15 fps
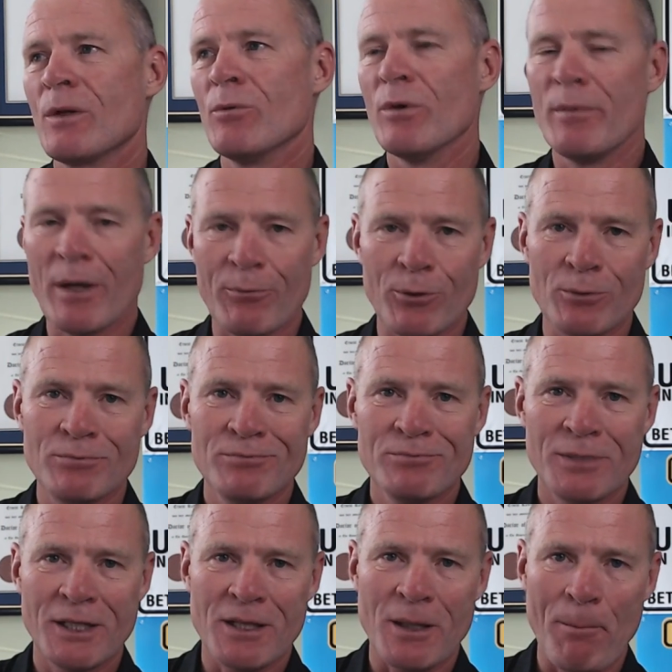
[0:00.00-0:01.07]
remember,
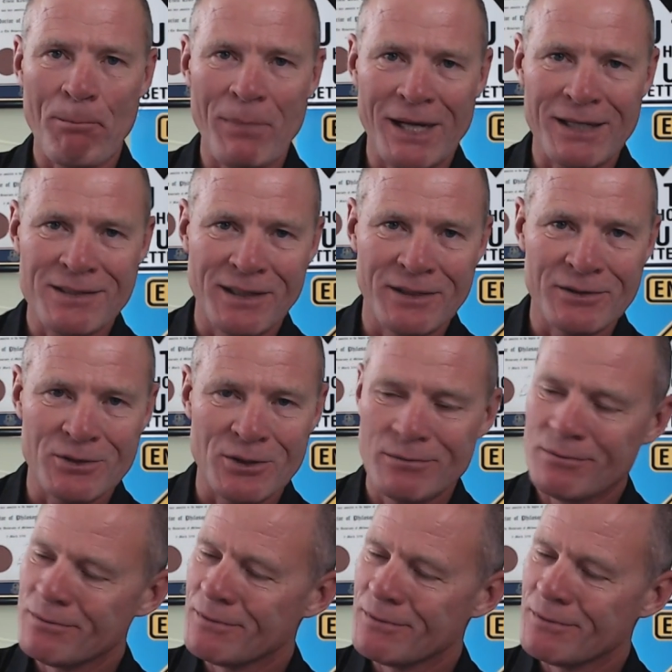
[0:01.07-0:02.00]
pick the best answer,